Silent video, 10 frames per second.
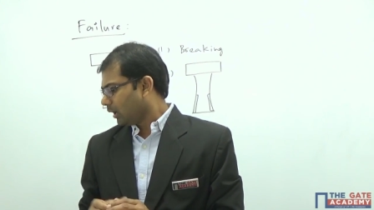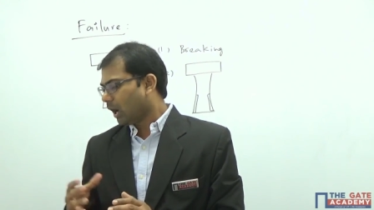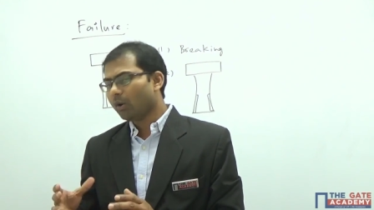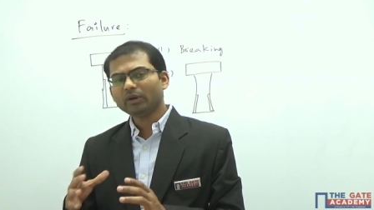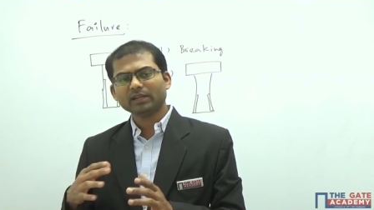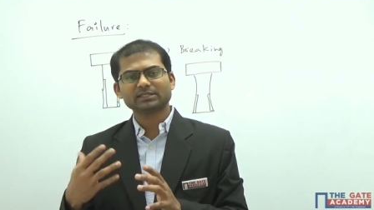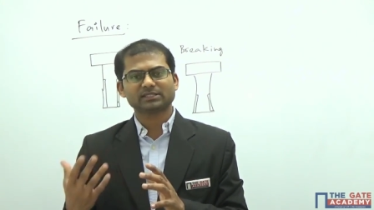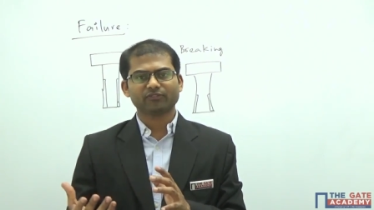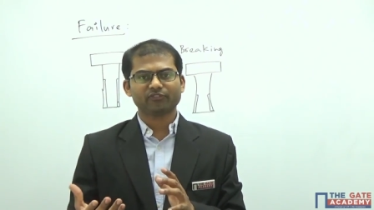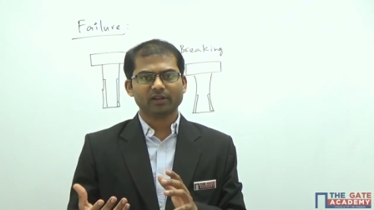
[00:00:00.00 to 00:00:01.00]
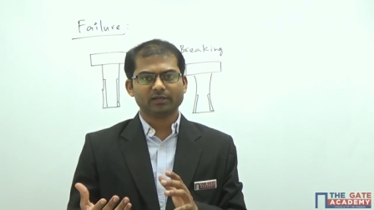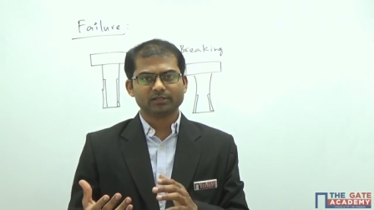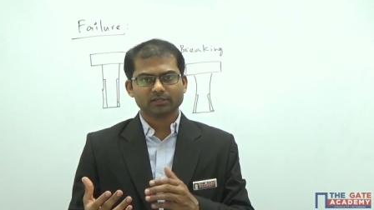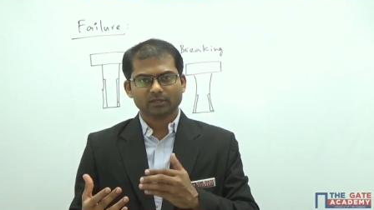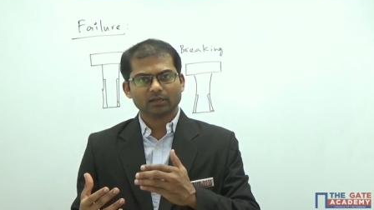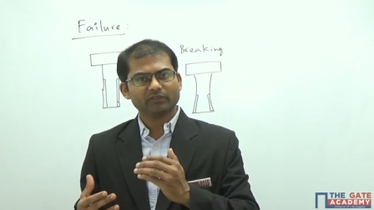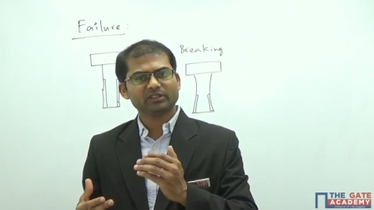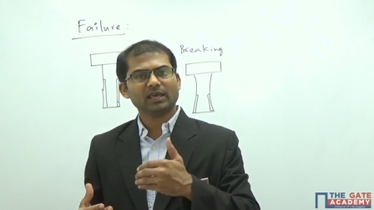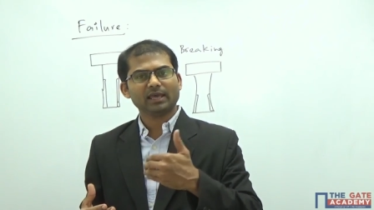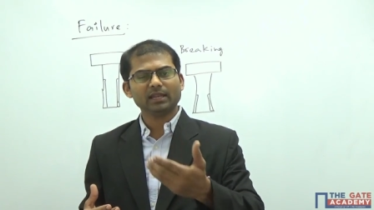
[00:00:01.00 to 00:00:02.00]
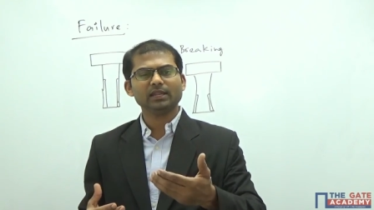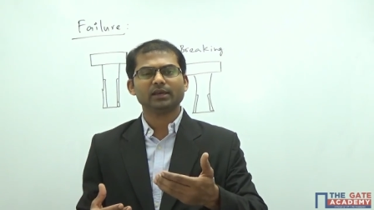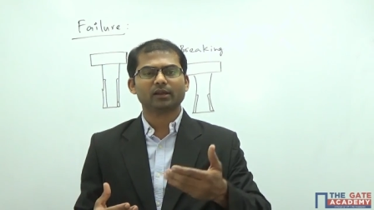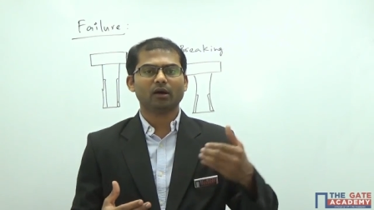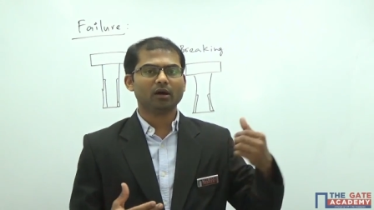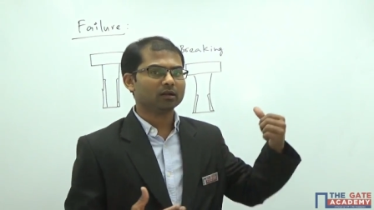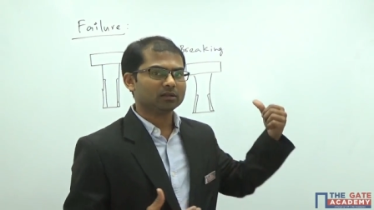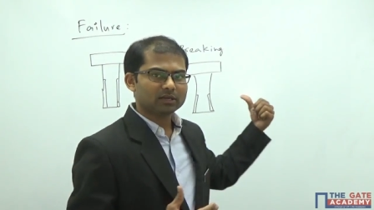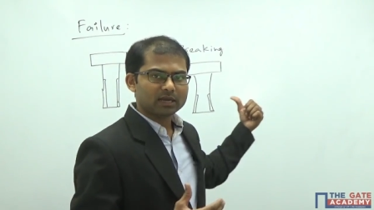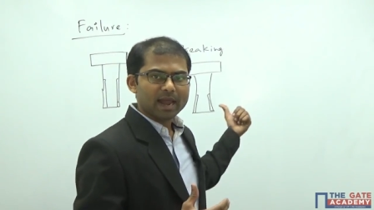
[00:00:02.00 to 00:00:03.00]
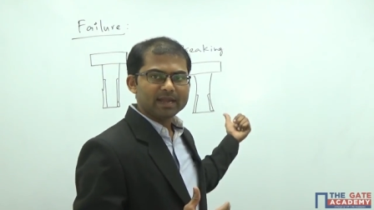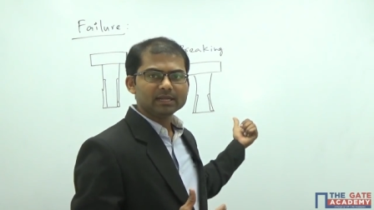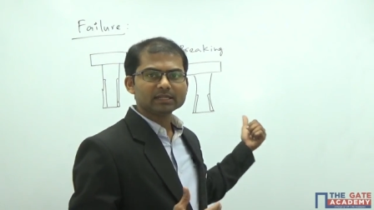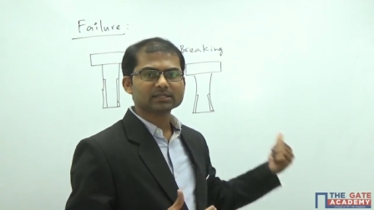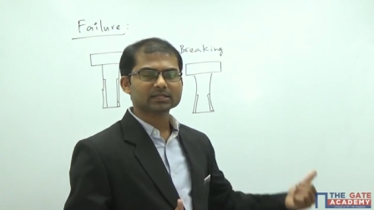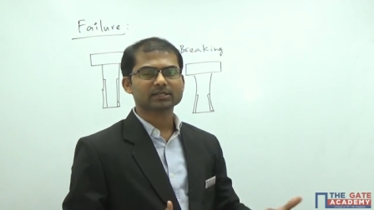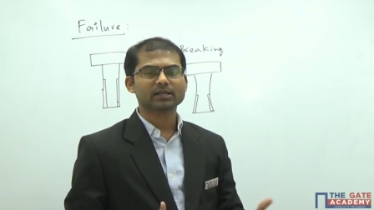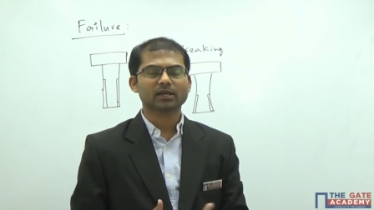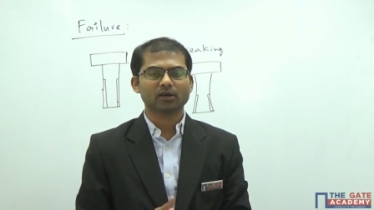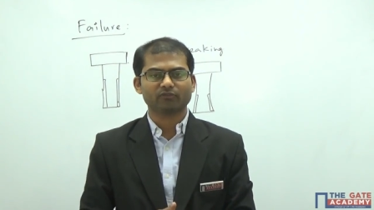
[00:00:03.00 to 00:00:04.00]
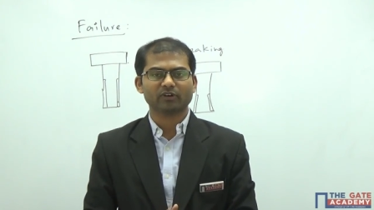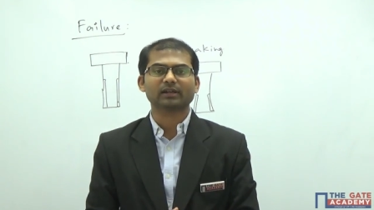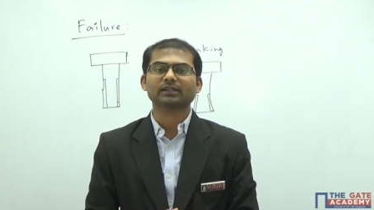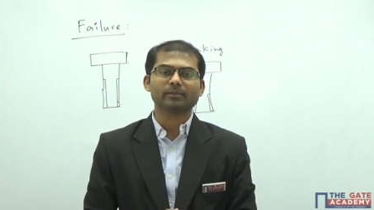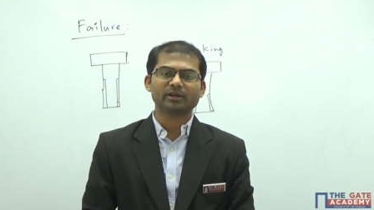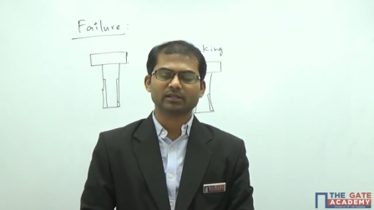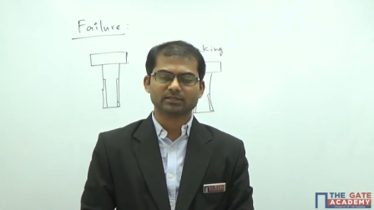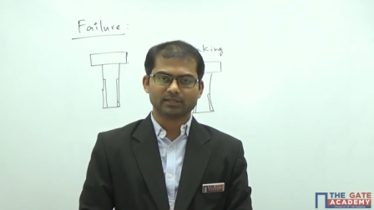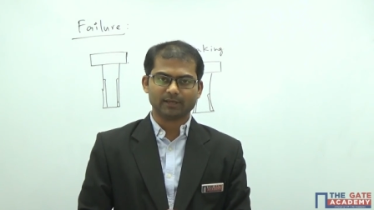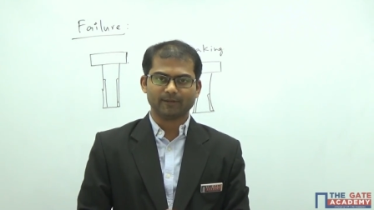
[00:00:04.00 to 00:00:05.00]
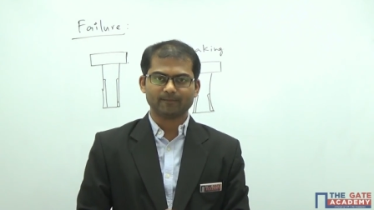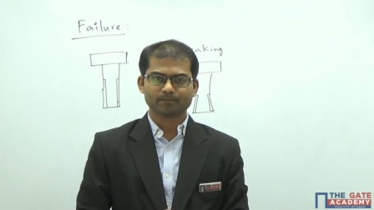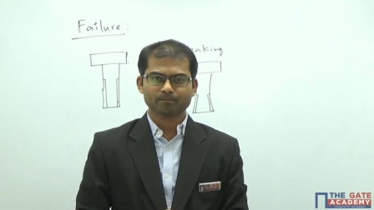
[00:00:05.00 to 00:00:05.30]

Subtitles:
how it is different with the earlier or the ideal stress strain curve for ductile materials there.